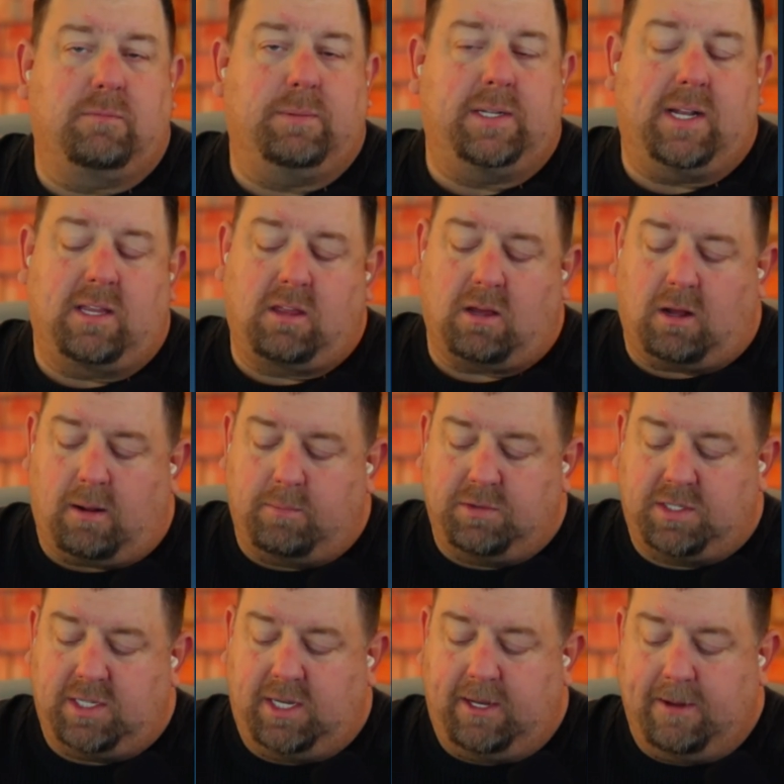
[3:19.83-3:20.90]
But that's
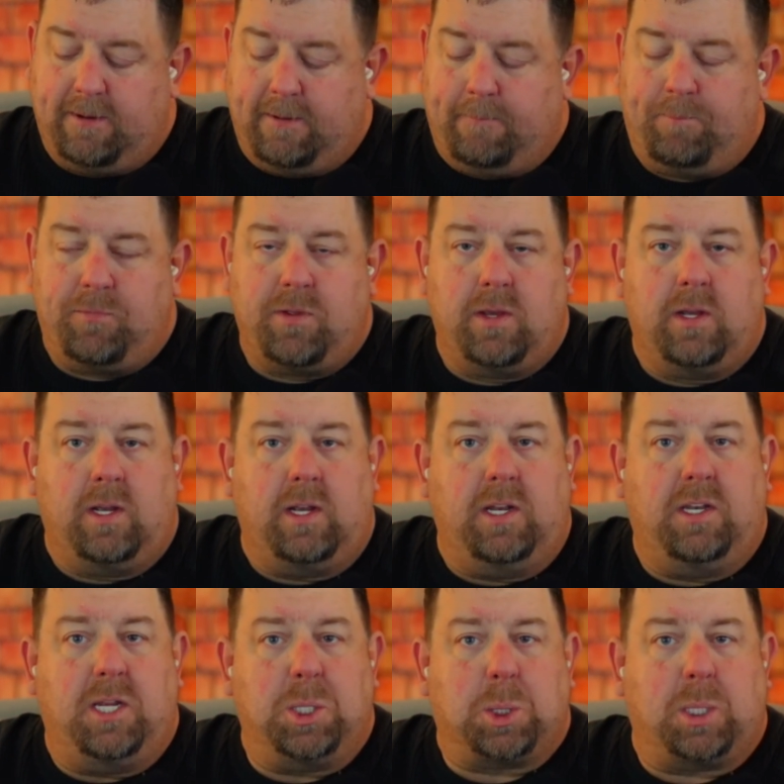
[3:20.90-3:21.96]
obviously
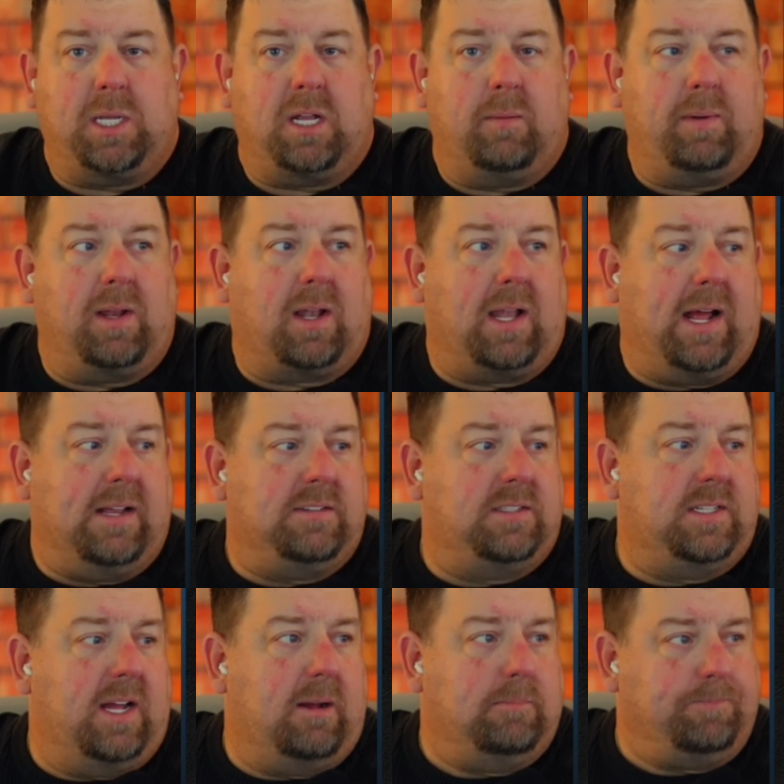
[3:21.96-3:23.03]
intentionally going to be the last
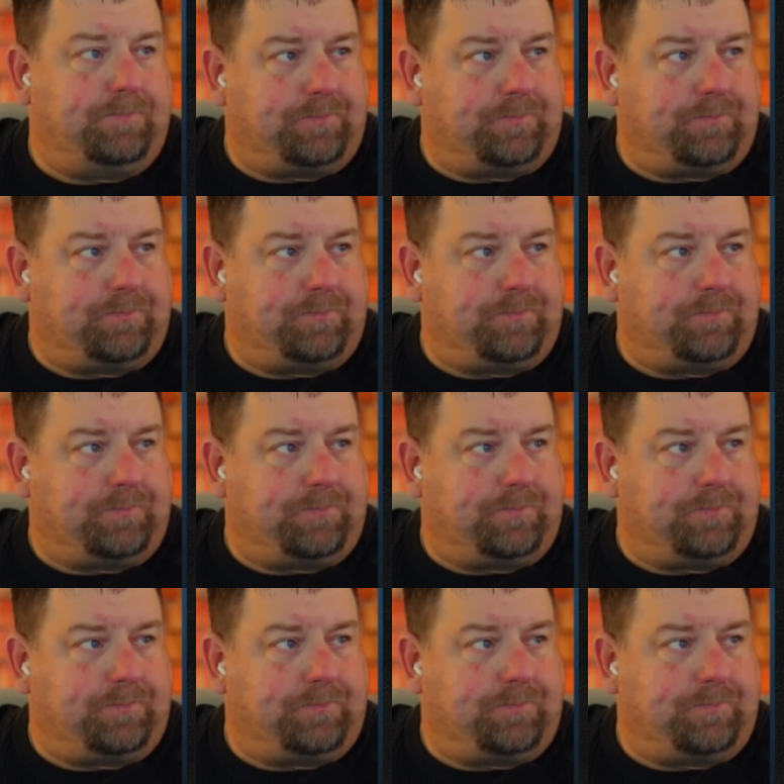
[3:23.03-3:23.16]
step.